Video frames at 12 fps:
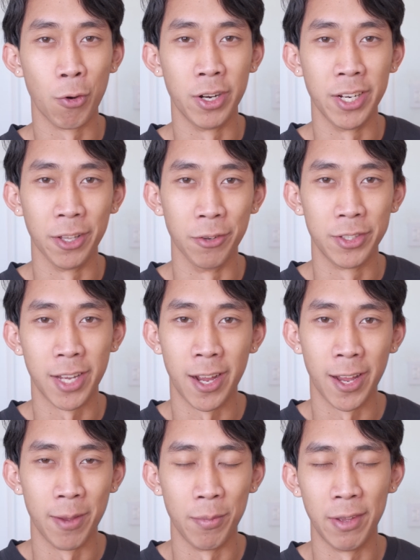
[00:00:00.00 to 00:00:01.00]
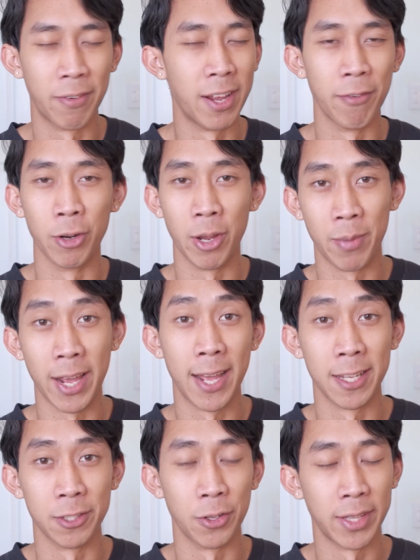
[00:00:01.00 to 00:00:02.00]
another time if I ever get my
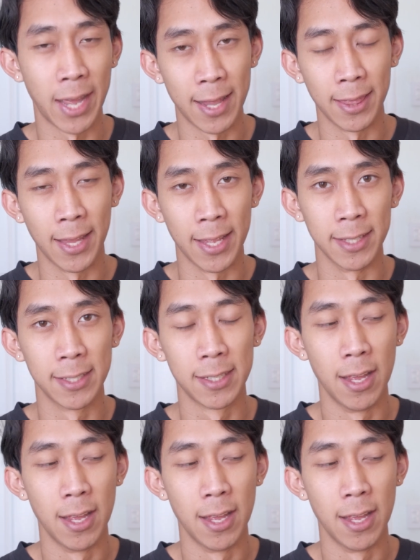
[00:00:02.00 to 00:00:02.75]
hands on that lens.